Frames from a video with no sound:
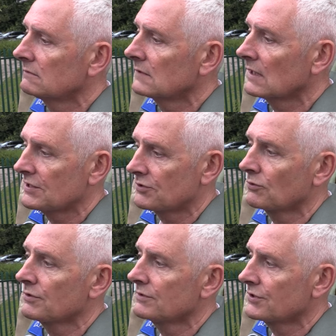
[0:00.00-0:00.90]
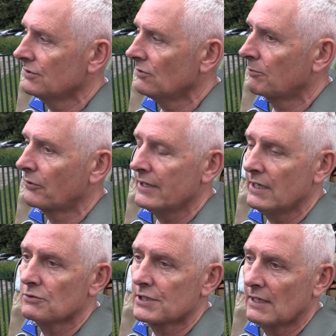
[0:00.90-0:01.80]
the last squadron to operate
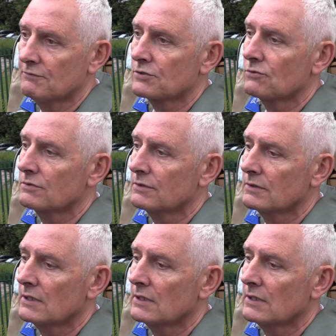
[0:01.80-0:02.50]
here was 11 Squadron,